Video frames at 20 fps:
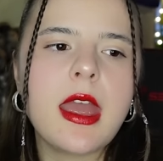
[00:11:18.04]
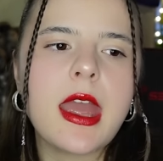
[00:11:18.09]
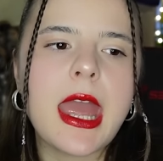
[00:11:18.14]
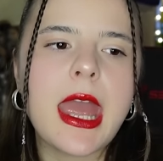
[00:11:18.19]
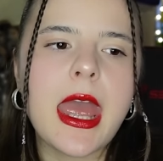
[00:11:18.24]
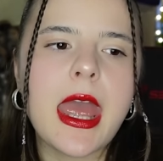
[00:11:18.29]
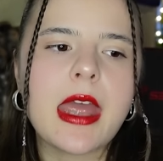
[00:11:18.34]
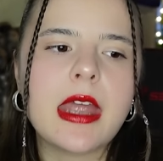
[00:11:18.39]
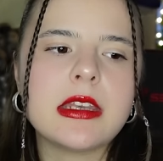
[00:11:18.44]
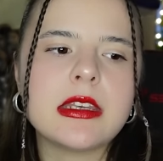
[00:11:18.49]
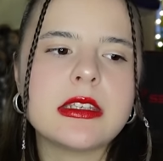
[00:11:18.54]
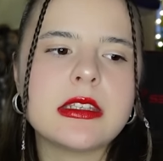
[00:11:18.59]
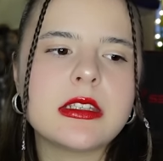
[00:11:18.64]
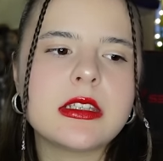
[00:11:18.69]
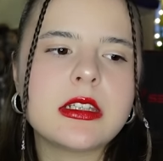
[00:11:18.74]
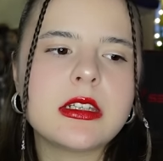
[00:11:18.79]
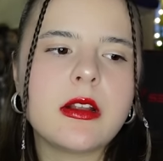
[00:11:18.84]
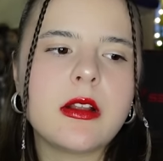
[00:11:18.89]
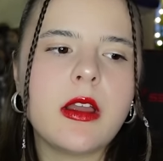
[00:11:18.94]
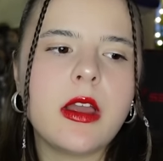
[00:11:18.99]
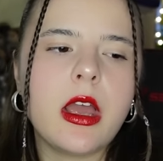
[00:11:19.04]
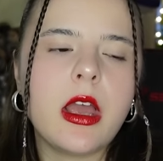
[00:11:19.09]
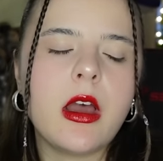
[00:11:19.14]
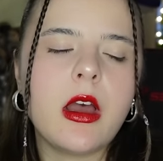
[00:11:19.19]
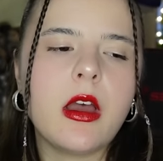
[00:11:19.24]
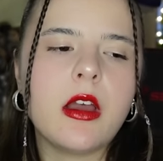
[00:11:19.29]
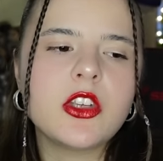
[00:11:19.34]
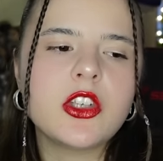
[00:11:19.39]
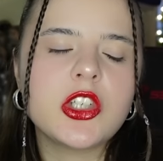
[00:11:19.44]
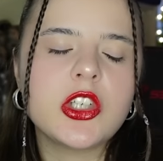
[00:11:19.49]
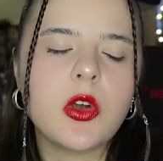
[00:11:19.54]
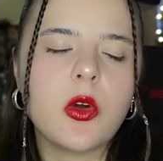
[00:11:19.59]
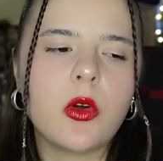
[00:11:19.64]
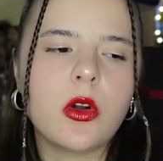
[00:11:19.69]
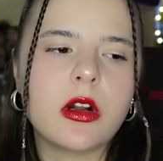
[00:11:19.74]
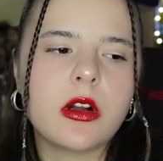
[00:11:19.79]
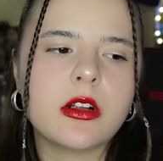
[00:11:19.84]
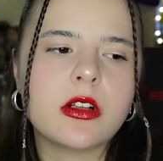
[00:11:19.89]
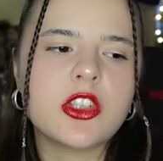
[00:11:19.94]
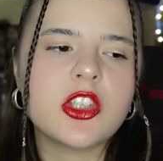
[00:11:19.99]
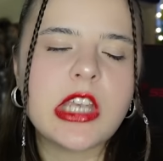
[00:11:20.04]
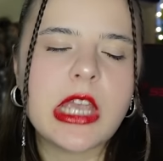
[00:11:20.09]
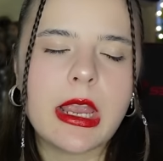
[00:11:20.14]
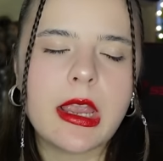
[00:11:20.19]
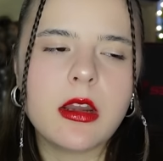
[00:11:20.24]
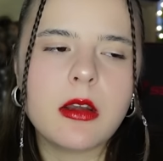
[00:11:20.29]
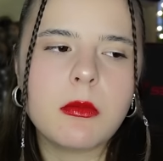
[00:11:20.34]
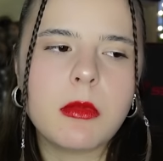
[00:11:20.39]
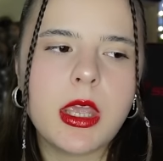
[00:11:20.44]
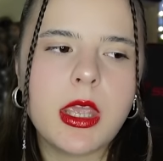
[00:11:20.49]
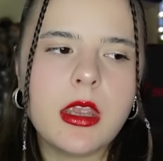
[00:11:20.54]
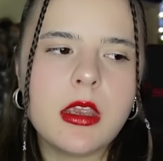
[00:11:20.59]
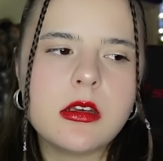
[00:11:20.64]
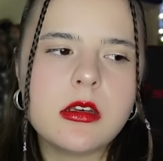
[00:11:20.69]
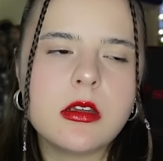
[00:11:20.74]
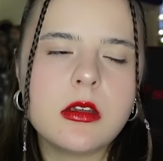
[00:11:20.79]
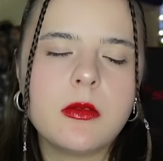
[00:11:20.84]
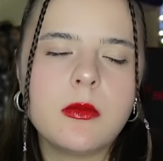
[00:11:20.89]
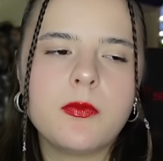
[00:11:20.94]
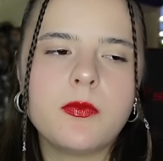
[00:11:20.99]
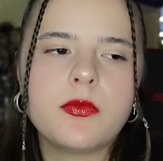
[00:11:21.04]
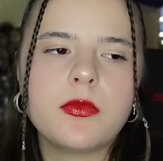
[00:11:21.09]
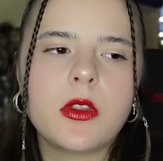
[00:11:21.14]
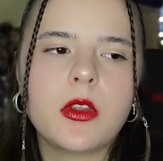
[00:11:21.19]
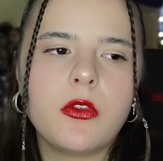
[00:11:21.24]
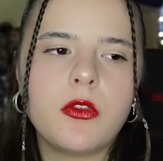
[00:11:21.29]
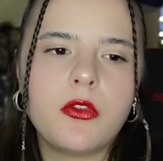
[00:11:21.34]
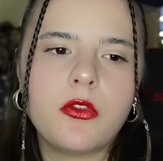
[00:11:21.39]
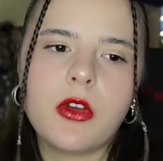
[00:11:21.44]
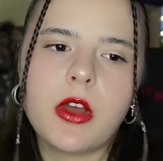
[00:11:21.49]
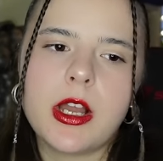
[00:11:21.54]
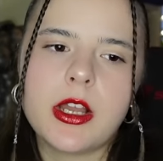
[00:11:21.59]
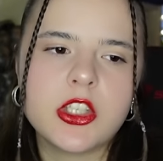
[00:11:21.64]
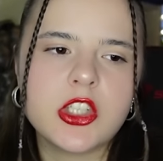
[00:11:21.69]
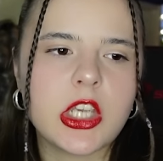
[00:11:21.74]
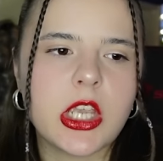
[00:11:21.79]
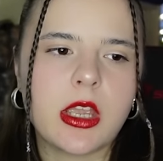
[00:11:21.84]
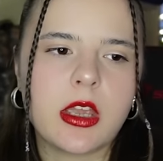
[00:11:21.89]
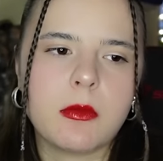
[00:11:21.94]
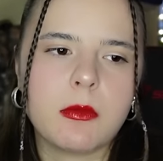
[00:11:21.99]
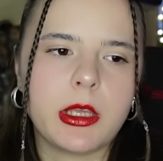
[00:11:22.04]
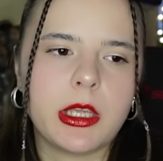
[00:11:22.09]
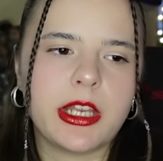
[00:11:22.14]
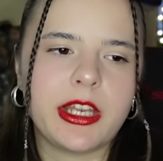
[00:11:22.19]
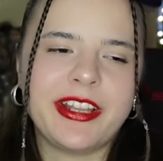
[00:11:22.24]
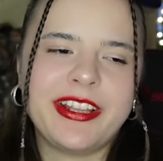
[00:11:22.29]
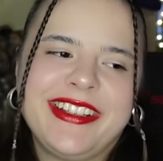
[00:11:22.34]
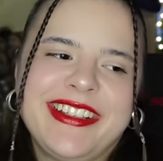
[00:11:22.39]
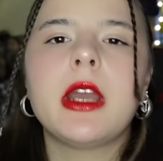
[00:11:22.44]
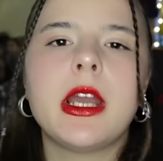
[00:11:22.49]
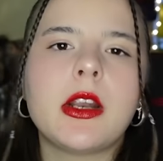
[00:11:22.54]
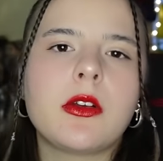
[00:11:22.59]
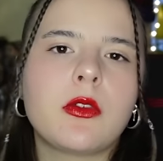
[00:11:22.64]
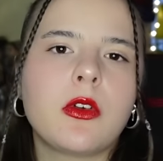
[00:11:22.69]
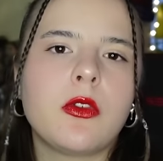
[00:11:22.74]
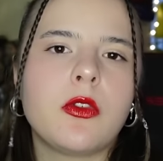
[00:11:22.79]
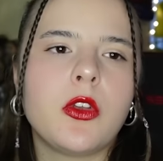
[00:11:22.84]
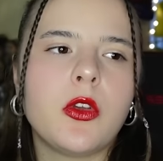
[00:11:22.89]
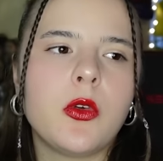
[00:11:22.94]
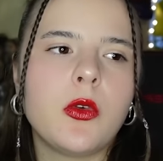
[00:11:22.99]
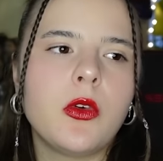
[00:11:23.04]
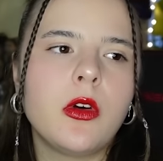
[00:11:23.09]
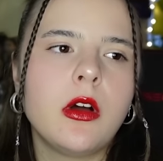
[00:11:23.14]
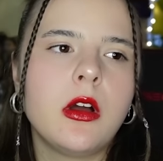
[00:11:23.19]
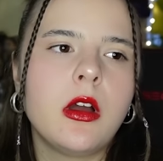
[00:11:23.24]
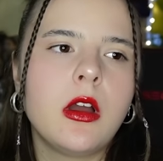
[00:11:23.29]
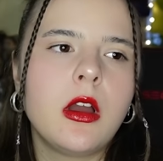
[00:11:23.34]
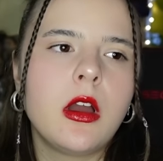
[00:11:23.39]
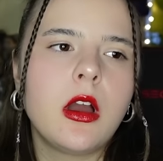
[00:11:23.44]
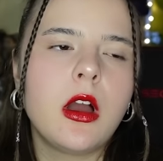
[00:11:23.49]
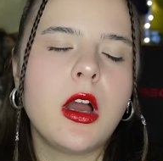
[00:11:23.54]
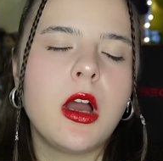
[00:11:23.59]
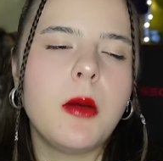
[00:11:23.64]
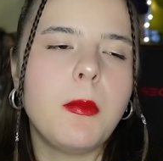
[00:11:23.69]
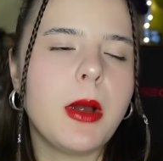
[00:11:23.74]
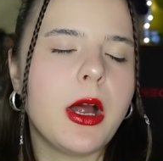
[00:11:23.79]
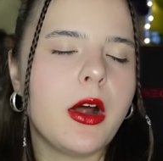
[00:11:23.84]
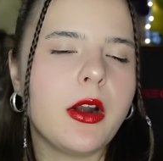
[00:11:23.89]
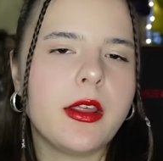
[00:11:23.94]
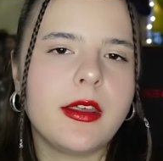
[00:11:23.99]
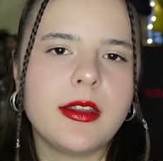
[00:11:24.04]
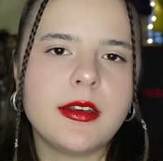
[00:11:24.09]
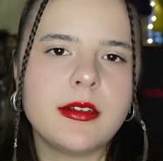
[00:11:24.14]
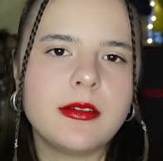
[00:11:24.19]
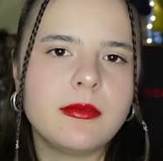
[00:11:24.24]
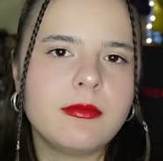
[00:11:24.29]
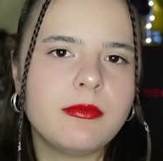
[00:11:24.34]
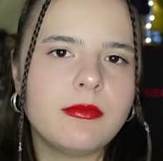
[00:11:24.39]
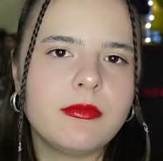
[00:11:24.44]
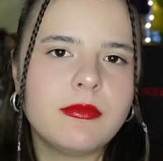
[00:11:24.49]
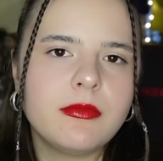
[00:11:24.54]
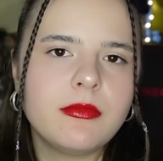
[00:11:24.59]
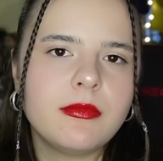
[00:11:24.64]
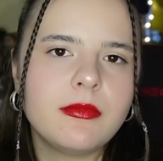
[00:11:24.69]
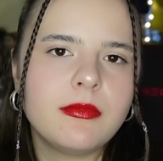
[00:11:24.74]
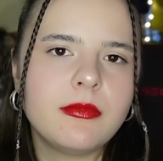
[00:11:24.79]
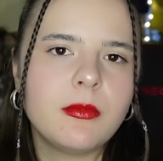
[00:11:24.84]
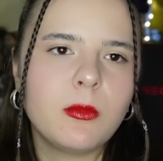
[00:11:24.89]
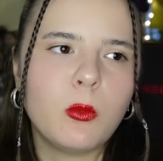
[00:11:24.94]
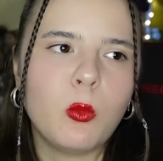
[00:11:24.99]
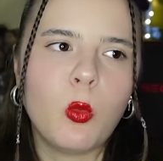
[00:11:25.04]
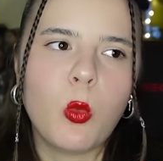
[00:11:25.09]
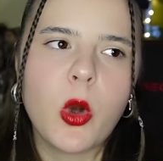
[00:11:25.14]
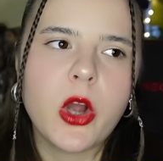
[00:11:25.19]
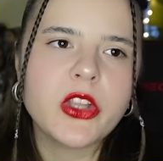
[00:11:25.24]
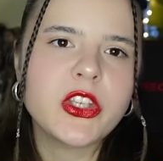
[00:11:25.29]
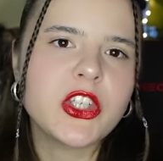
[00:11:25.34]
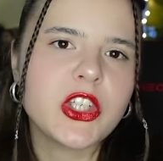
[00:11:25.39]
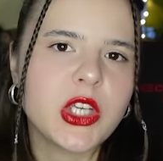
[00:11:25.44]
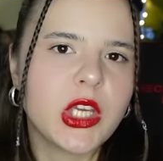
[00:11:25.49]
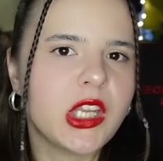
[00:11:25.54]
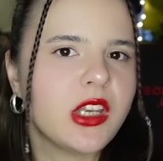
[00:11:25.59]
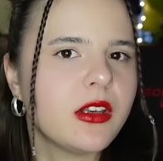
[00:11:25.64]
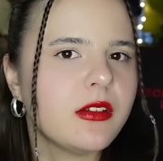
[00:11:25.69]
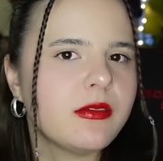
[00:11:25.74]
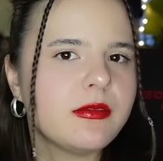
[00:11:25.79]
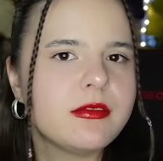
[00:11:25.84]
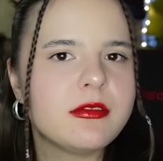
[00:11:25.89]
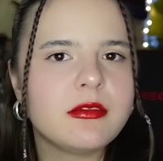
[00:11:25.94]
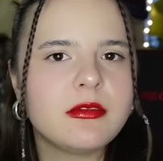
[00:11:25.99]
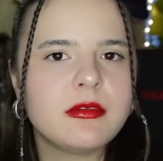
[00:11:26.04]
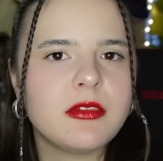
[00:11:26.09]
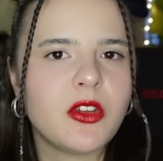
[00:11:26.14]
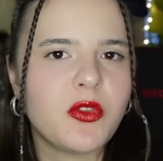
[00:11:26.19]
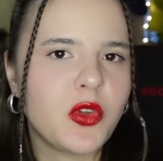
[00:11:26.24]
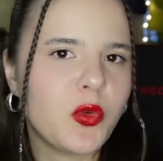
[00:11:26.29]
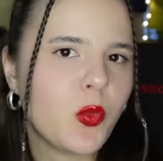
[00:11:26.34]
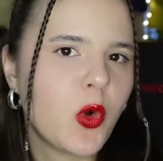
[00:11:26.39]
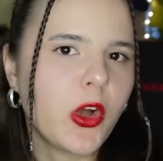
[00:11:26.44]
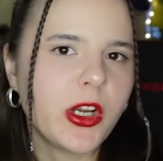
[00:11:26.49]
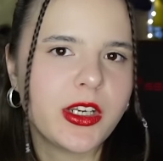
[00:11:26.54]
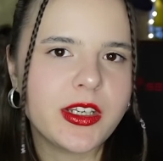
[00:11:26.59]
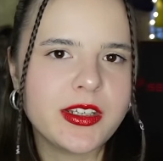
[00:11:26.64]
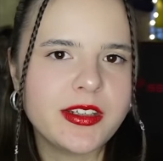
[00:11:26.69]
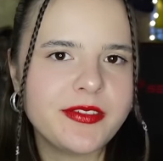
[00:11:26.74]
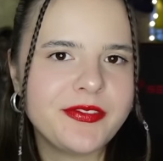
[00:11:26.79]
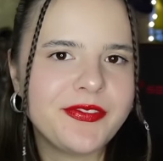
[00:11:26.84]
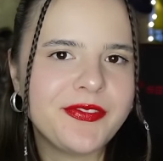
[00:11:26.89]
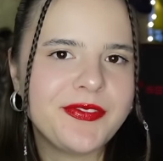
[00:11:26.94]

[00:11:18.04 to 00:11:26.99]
and she ordered Check It Made. Fuck Check It Made. Made a review about it. Watch it if you want.